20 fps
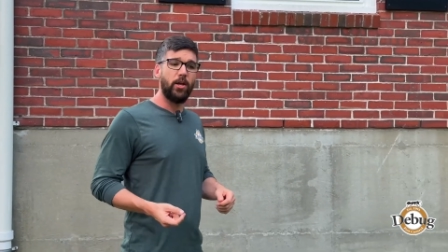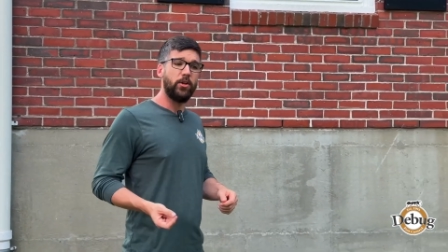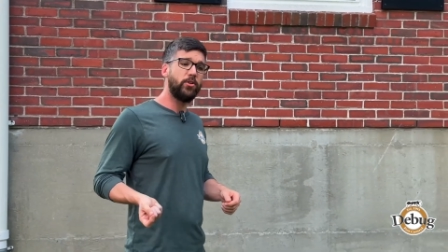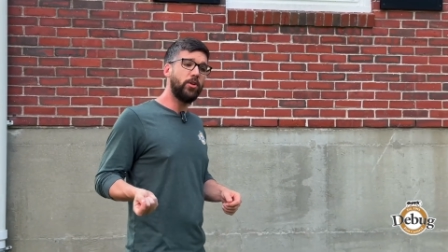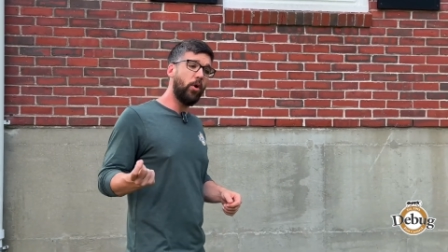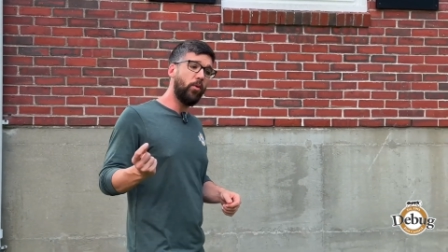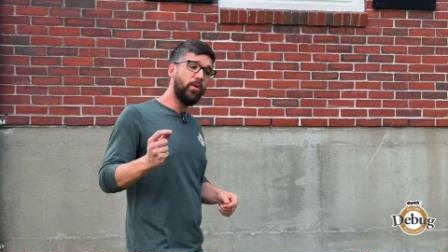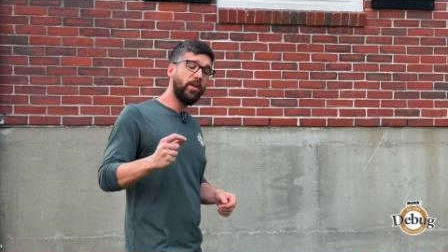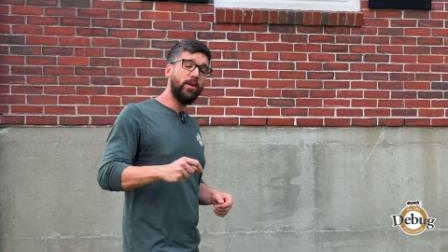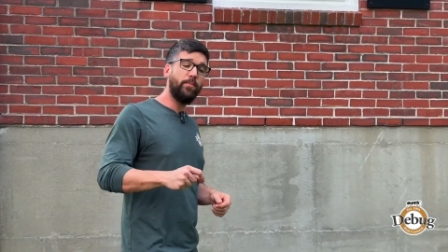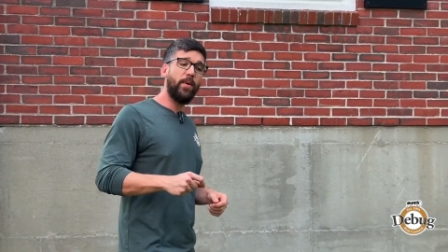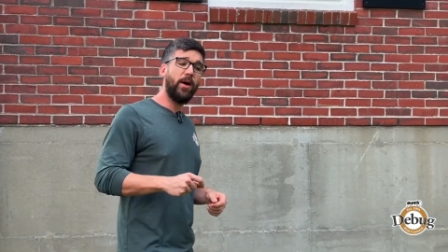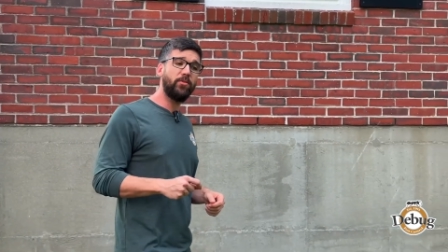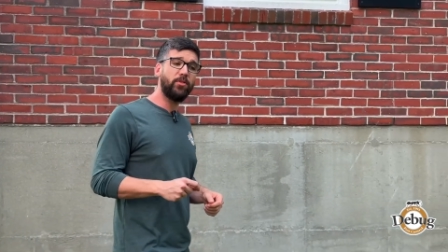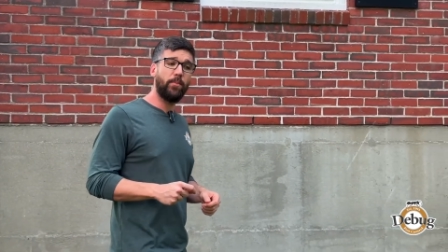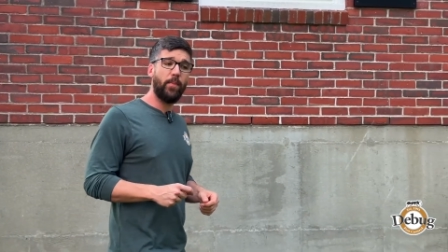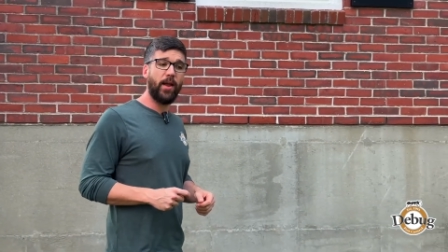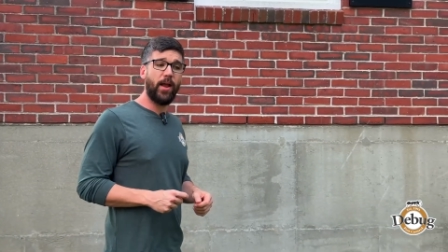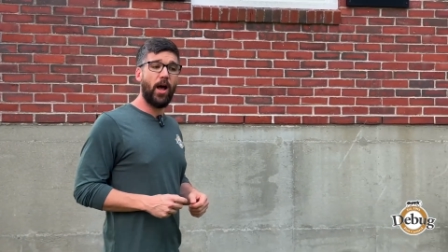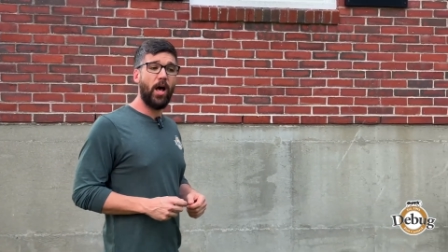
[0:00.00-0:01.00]
Knowing about
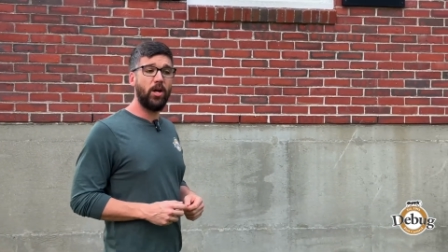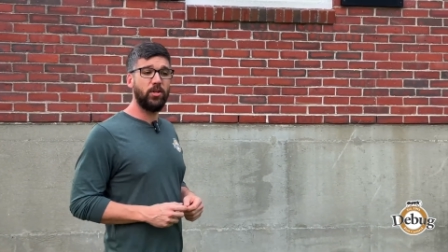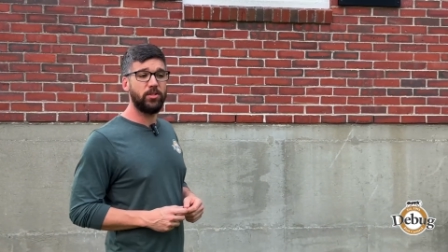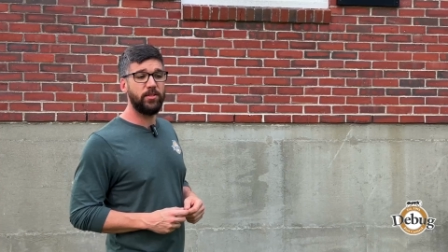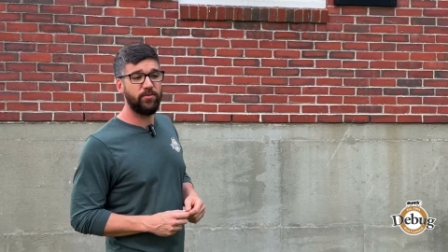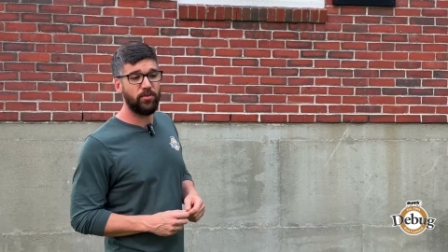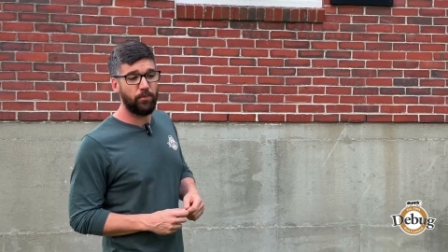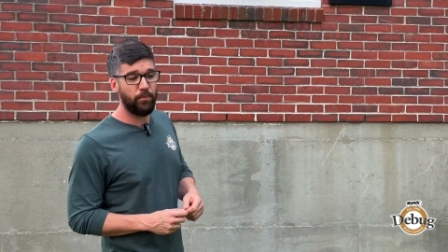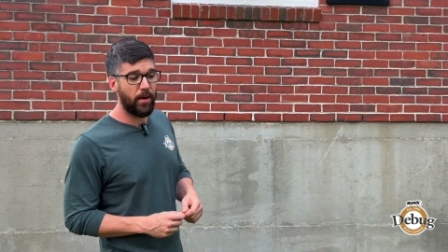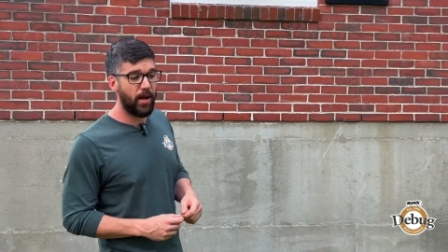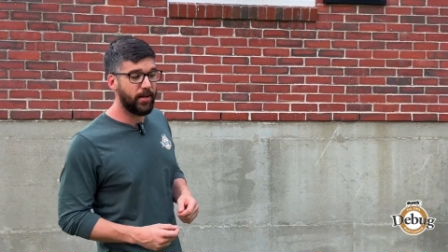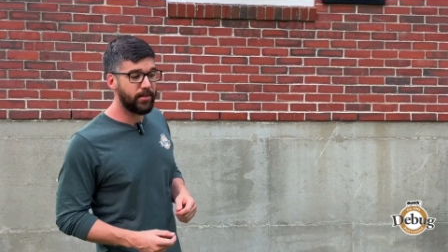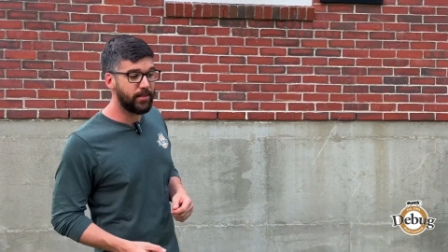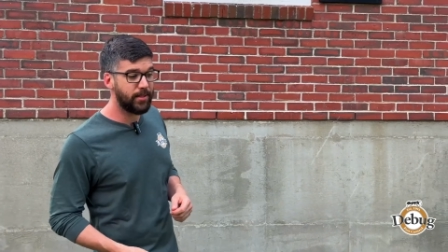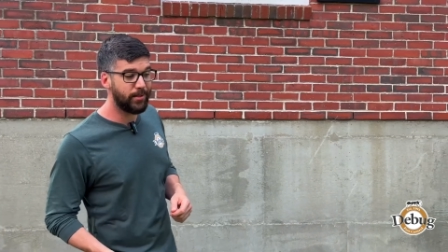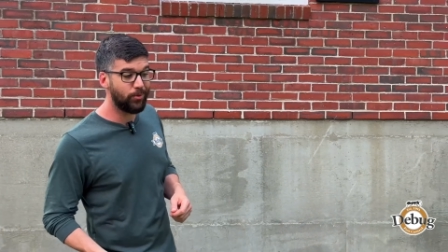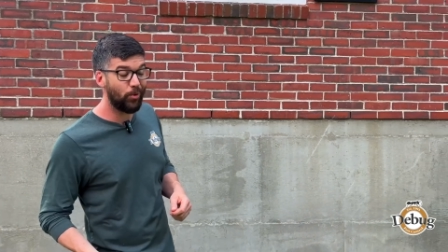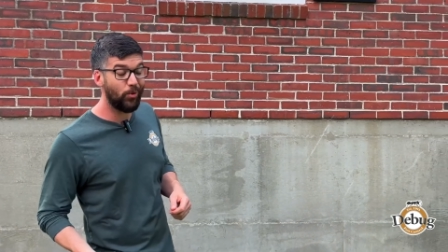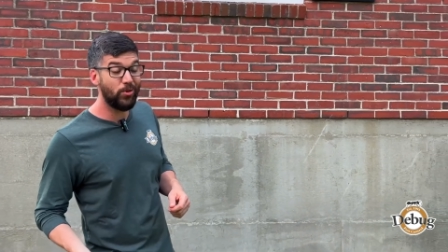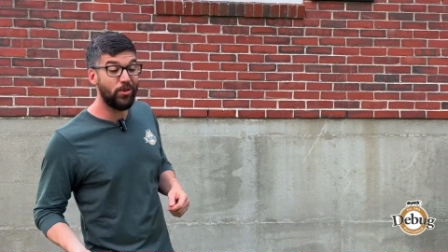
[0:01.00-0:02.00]
the biology of the pest
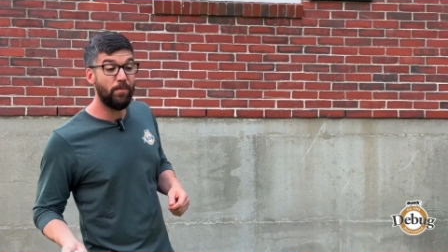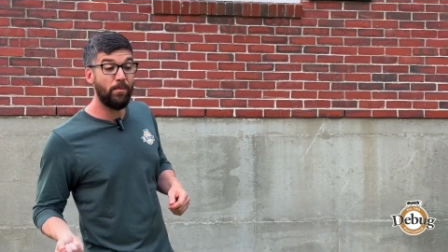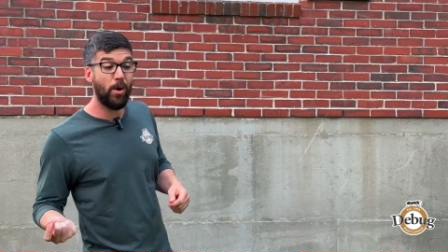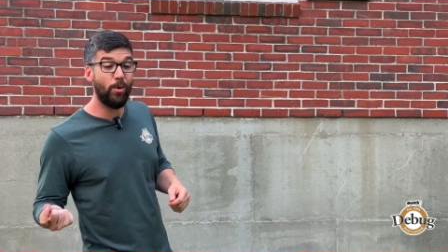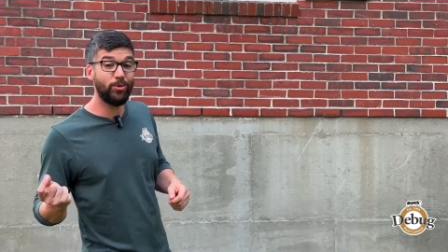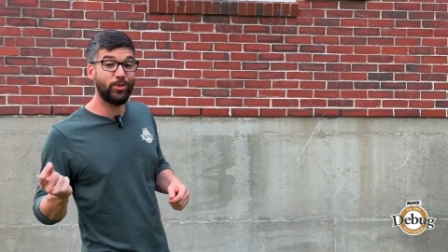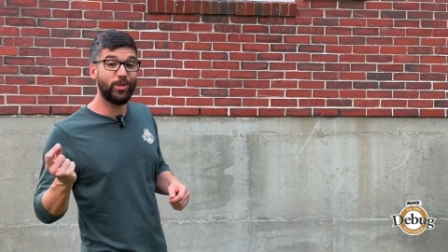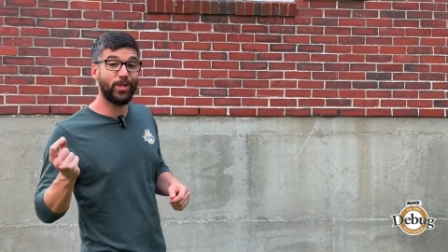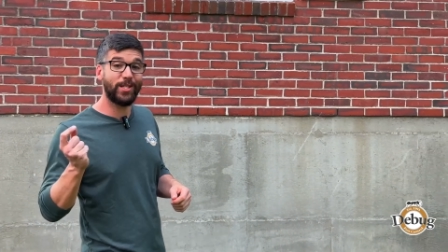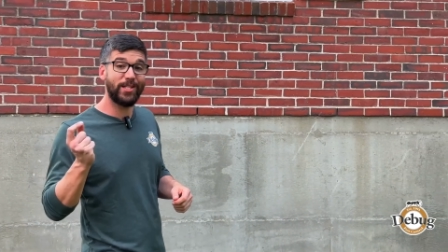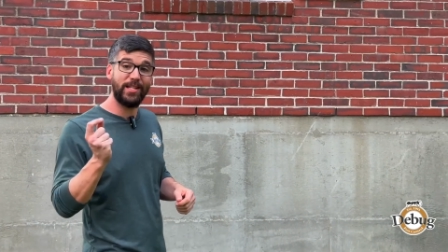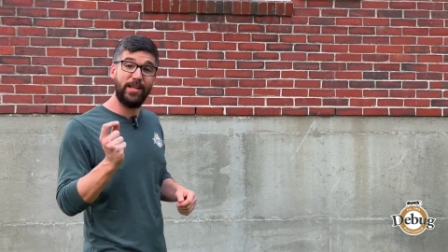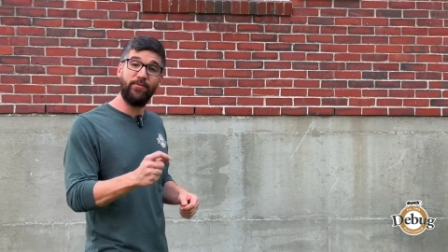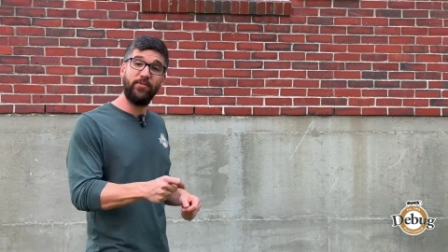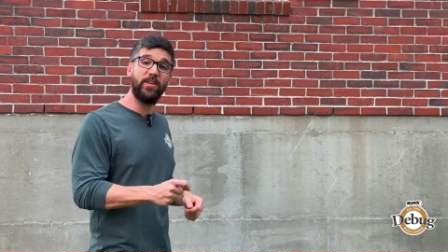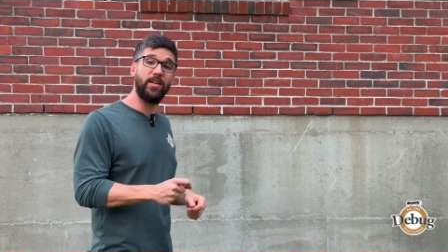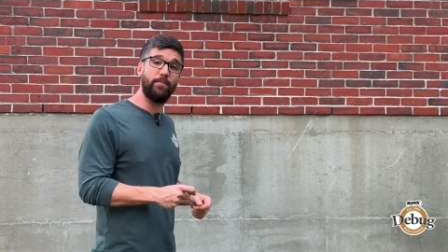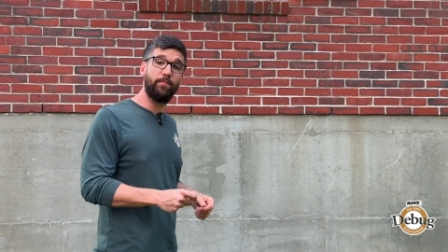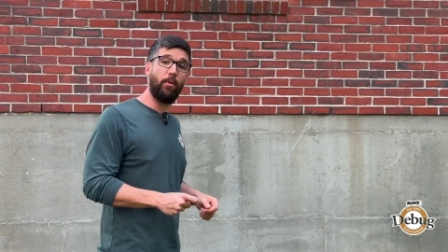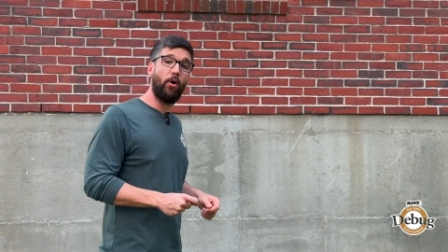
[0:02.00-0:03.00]
is the most
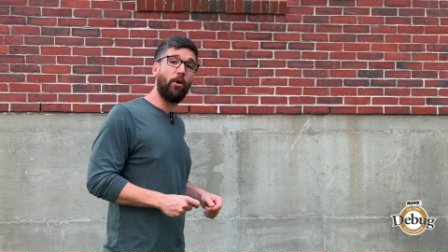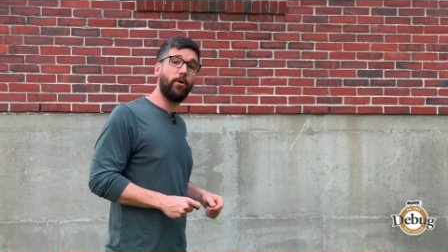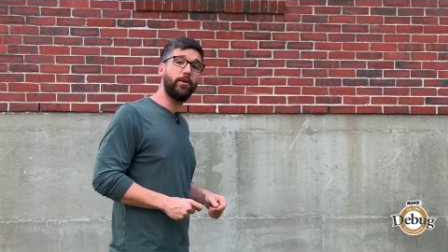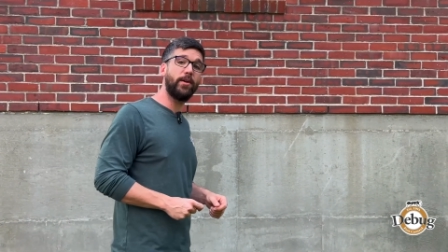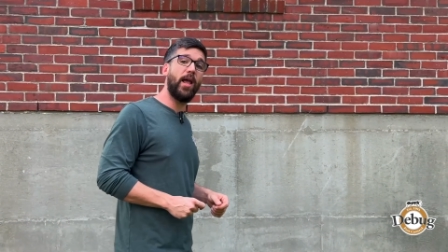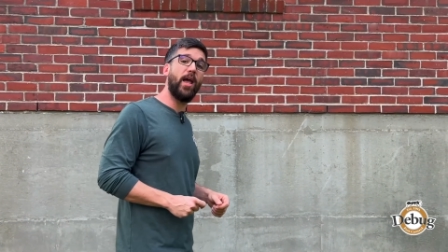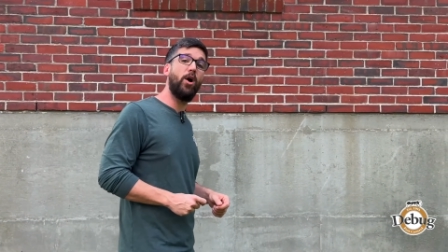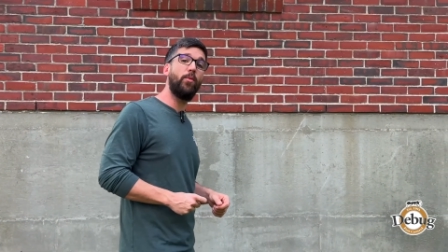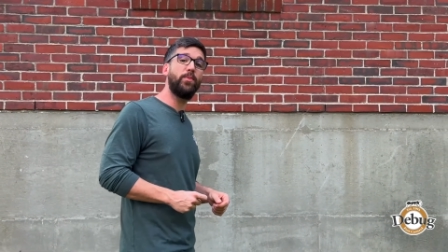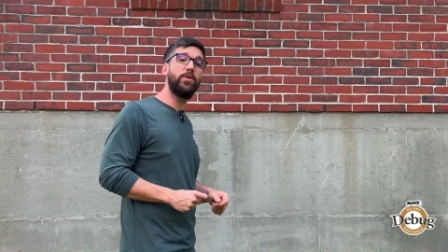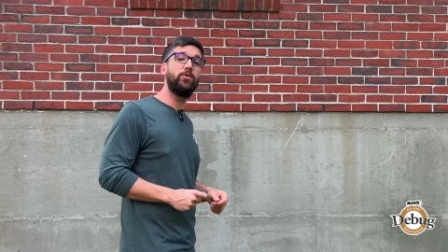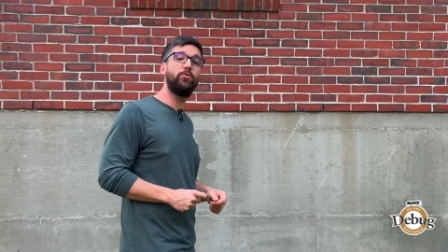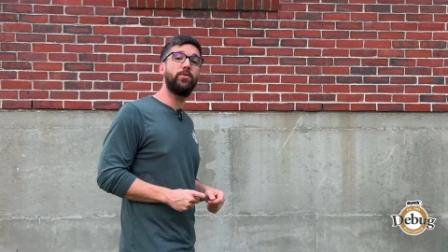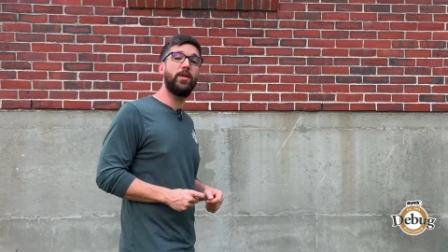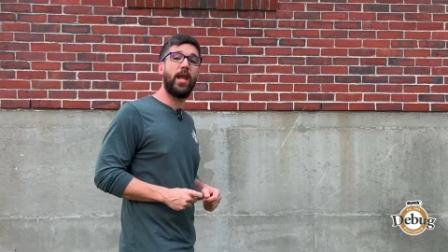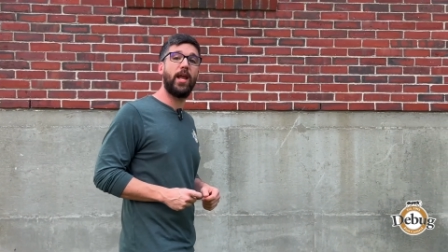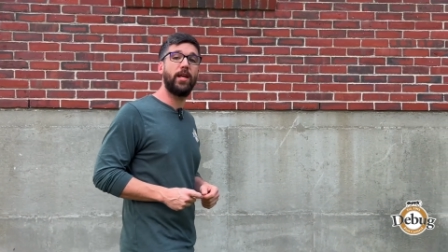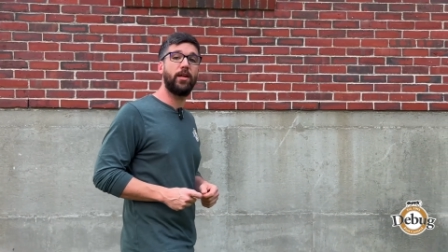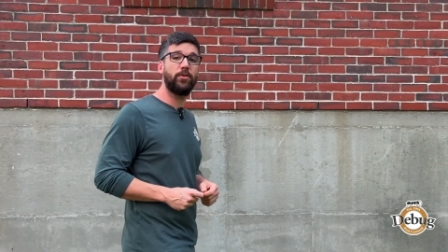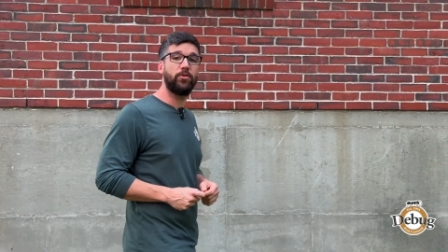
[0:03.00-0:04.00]
significant part in helping you
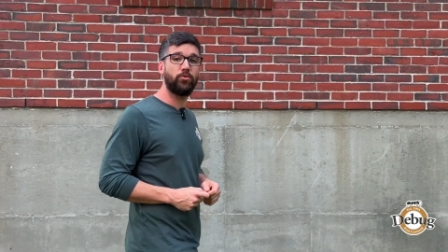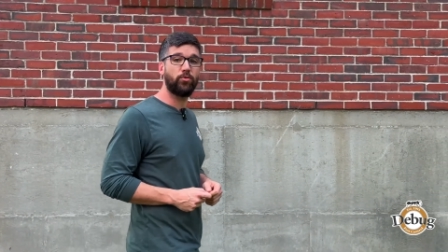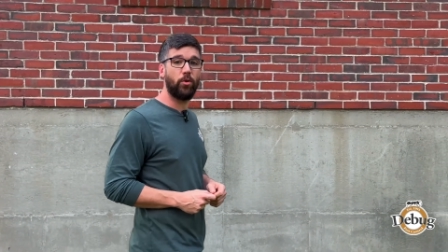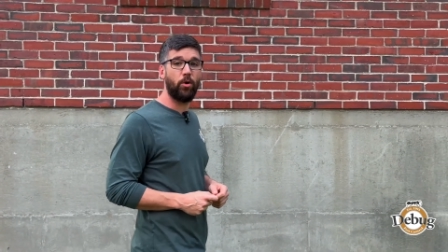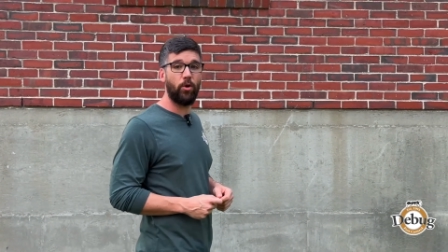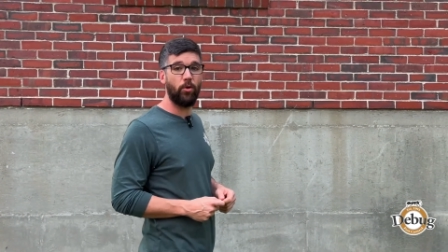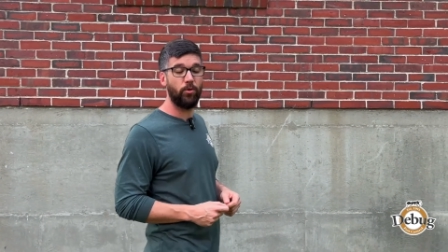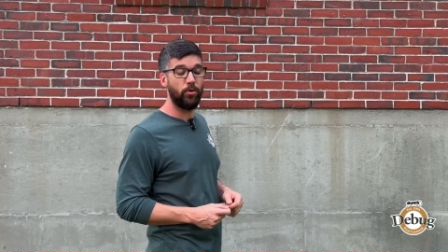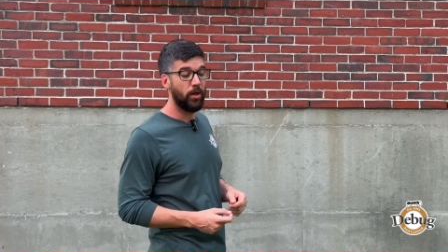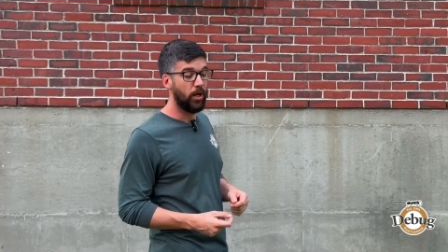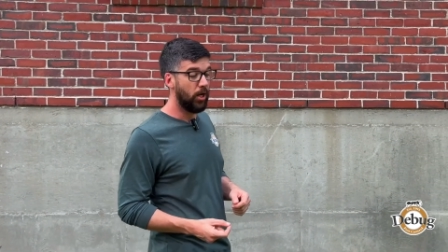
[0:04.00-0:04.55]
gain control.